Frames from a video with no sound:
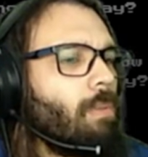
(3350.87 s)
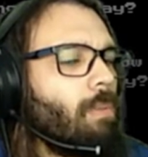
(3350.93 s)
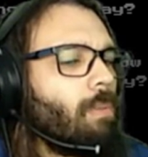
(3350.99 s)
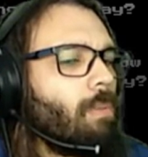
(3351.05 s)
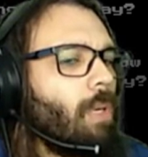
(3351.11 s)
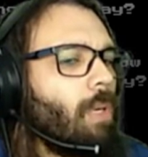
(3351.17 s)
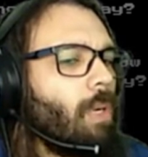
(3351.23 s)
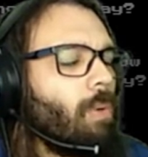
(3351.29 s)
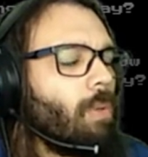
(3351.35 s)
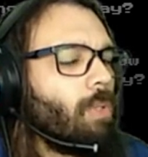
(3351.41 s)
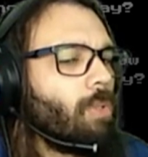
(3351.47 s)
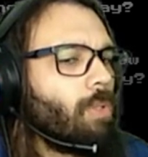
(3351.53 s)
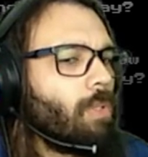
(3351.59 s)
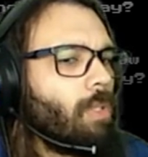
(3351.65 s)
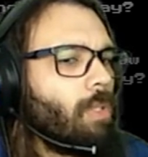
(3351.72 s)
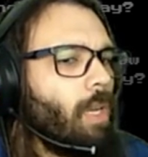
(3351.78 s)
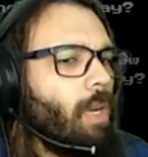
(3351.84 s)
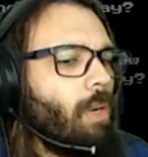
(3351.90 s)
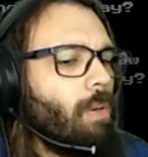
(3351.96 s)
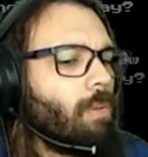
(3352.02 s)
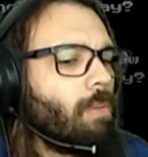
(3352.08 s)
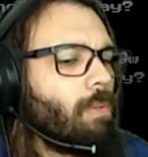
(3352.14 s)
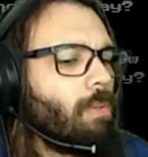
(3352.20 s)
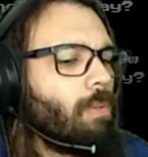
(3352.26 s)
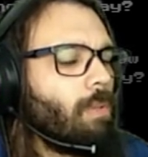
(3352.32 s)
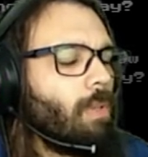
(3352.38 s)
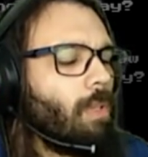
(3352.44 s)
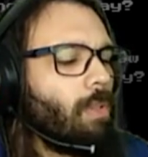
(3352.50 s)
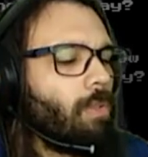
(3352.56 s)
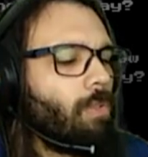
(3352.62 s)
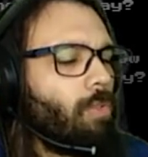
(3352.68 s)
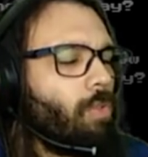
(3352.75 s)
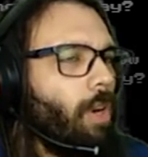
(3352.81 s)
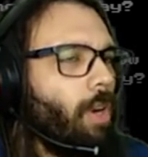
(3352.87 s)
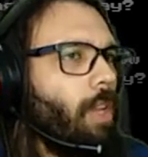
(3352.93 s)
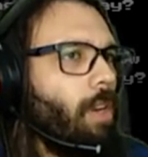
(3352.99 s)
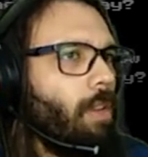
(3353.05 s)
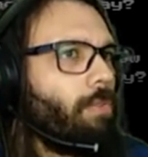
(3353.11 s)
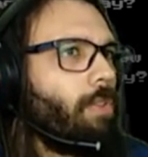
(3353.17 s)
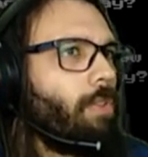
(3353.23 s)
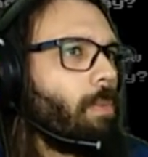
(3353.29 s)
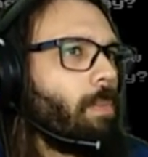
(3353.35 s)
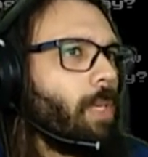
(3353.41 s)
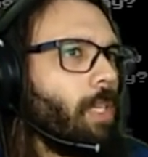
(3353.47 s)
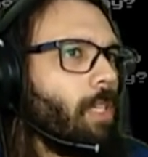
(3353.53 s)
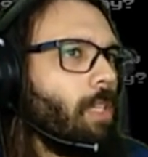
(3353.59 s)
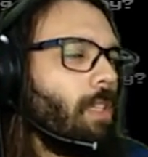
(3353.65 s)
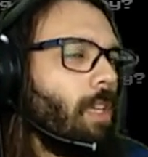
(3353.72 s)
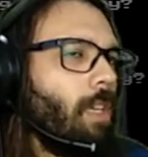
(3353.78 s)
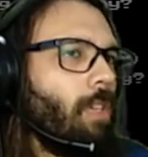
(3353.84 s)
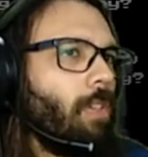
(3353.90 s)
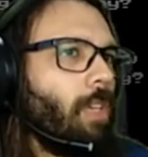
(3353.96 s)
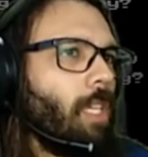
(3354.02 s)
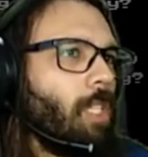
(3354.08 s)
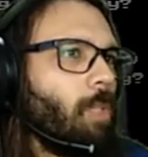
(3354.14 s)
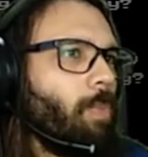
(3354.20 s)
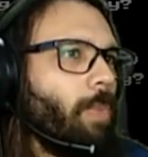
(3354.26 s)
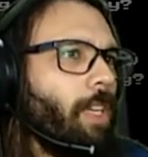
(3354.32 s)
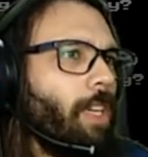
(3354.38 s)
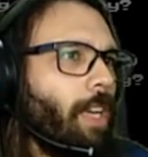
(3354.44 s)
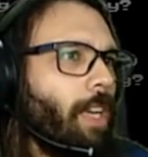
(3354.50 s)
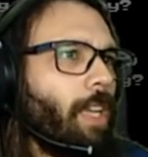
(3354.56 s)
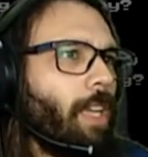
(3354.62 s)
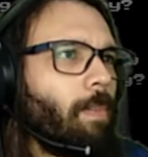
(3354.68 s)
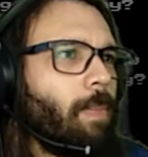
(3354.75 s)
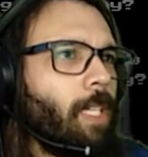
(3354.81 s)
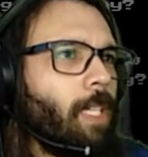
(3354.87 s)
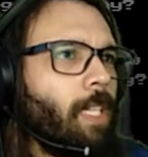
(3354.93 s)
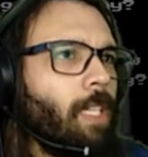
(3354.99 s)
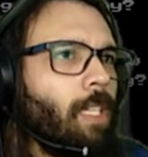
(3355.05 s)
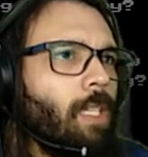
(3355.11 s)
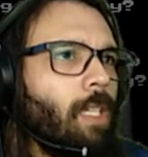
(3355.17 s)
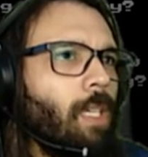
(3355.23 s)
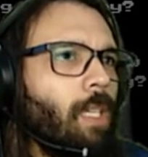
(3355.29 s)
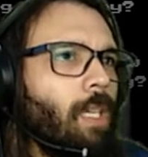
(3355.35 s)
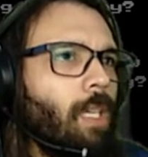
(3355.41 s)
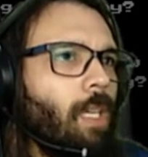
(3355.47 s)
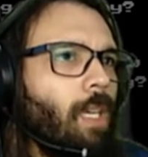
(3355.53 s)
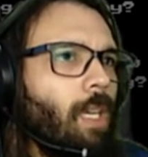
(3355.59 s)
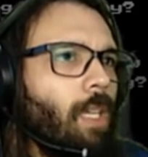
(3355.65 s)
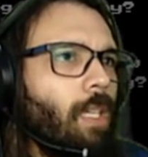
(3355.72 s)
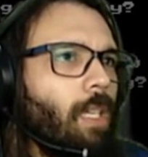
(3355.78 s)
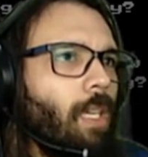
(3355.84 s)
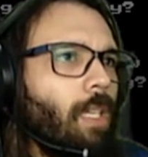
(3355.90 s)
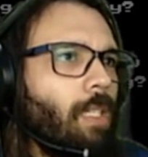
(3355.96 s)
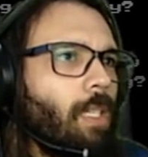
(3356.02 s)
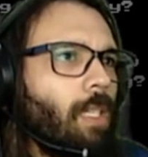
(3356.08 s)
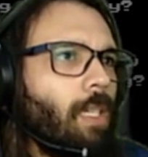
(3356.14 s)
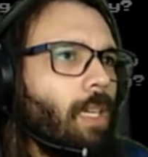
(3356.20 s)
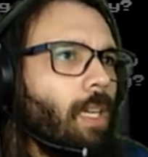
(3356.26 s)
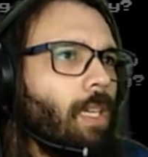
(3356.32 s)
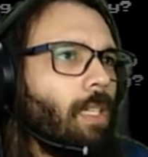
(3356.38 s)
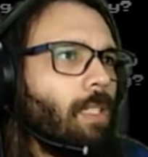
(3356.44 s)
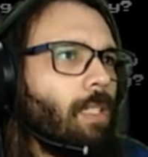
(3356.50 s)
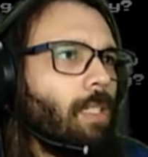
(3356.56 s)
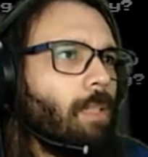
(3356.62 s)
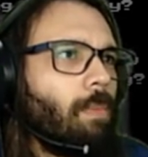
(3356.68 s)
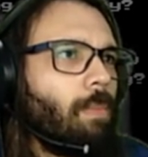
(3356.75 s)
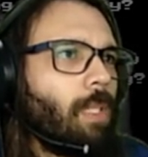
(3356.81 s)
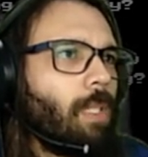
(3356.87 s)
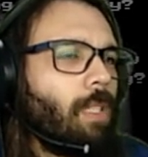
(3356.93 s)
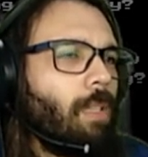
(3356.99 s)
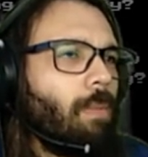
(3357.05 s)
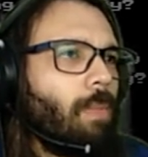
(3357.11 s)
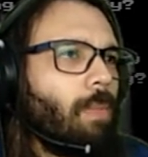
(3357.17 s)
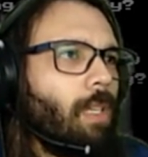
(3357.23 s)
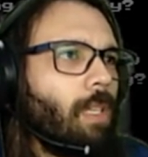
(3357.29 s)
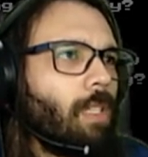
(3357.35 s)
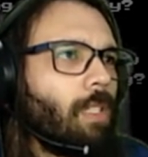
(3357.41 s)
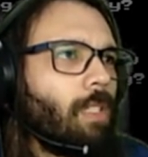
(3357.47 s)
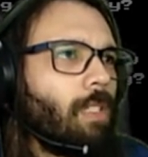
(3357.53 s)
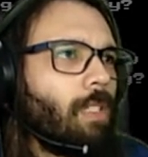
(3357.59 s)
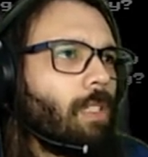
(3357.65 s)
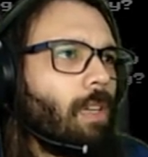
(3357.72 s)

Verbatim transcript: Well, you sell, you trade it for money, then you can spend it like money. The answer lies in the bustling markets.